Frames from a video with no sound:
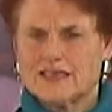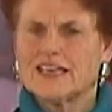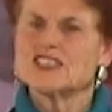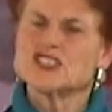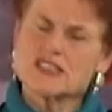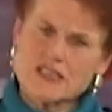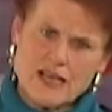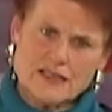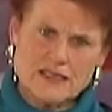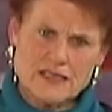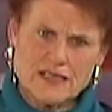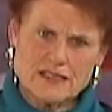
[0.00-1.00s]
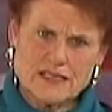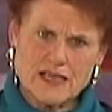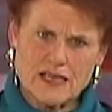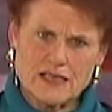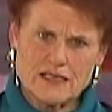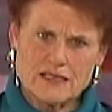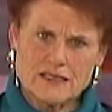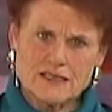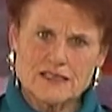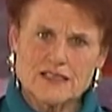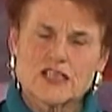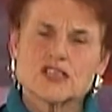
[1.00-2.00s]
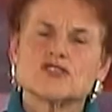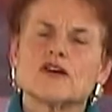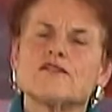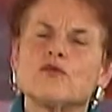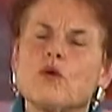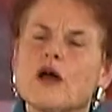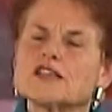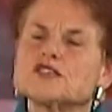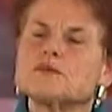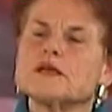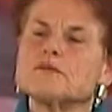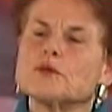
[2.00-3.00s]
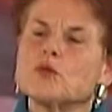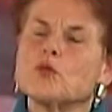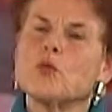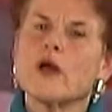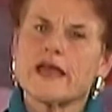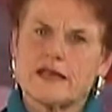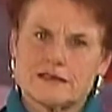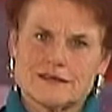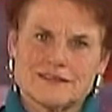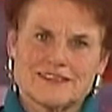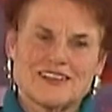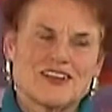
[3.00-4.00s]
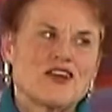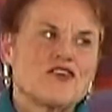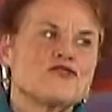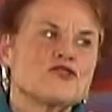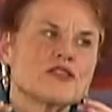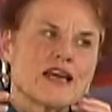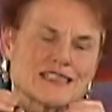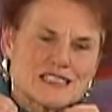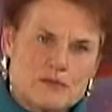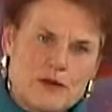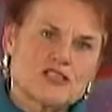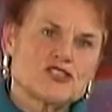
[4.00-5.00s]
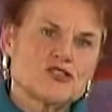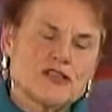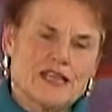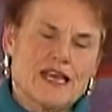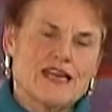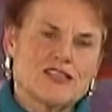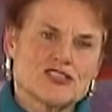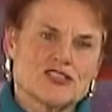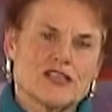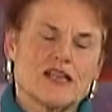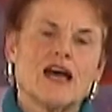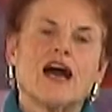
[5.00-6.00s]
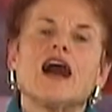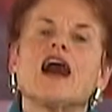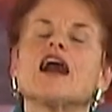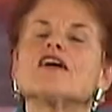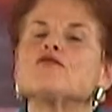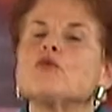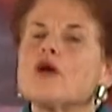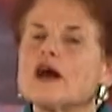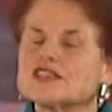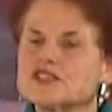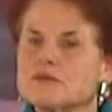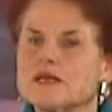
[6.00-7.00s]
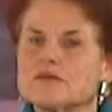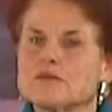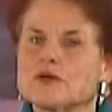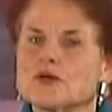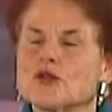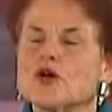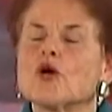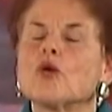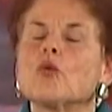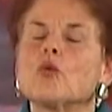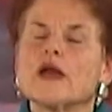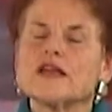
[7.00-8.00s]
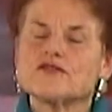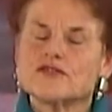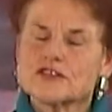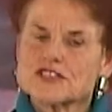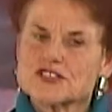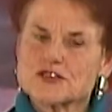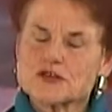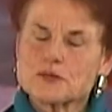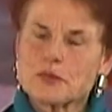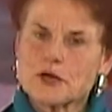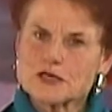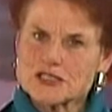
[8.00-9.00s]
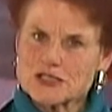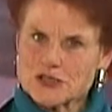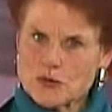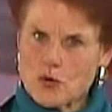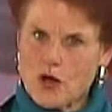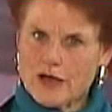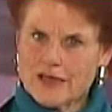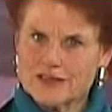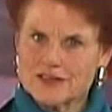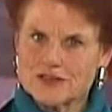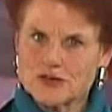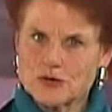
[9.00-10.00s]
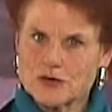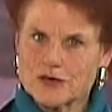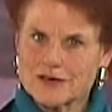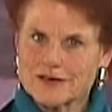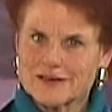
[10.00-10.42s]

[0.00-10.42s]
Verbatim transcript: And she died the next day. So I've watched people wait for that special occasion. I've watched people wait for a certain person to walk in the door.